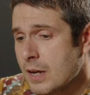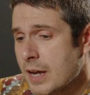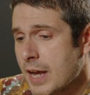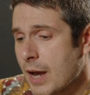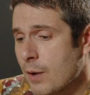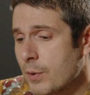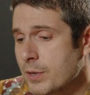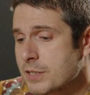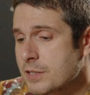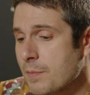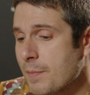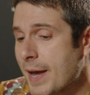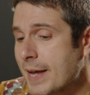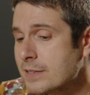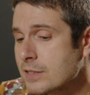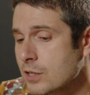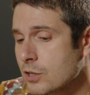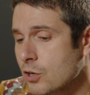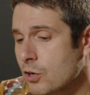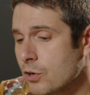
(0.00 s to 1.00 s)
And what
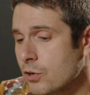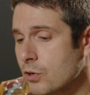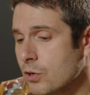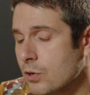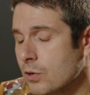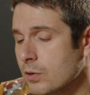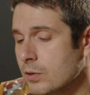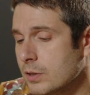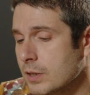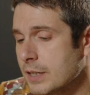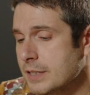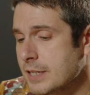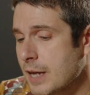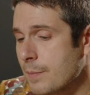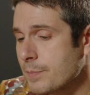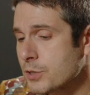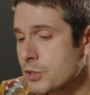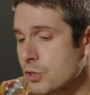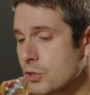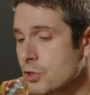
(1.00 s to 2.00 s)
Semantic Kernel
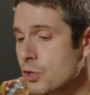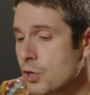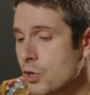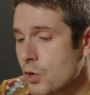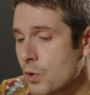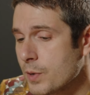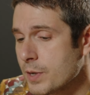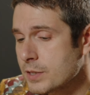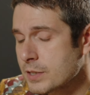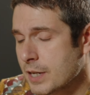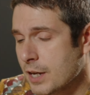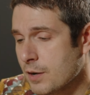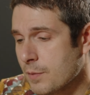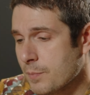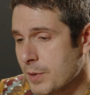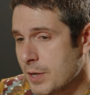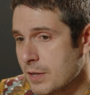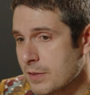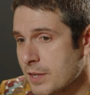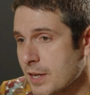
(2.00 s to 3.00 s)
attempts to do is kind of
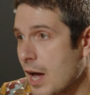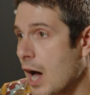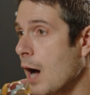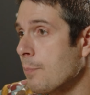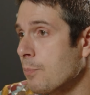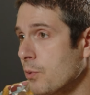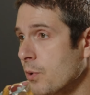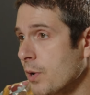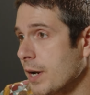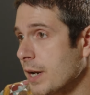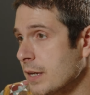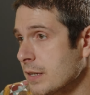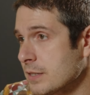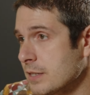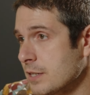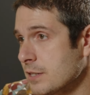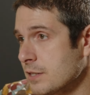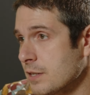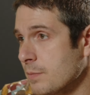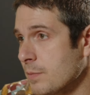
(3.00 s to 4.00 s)
be the operating
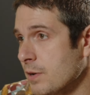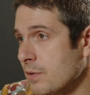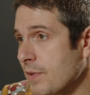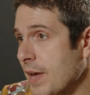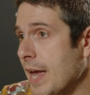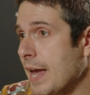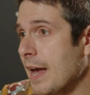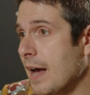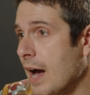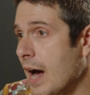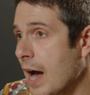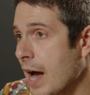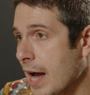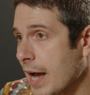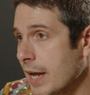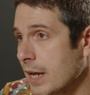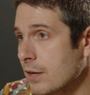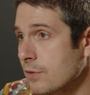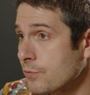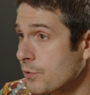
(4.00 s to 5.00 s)
system of
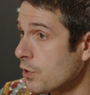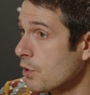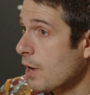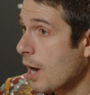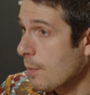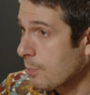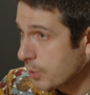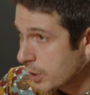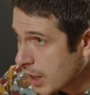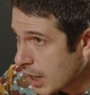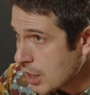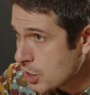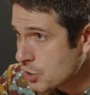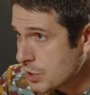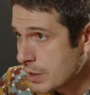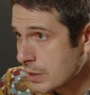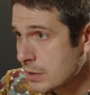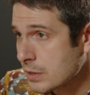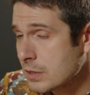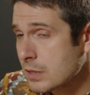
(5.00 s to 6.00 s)
AI for your
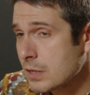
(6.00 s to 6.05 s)
applications.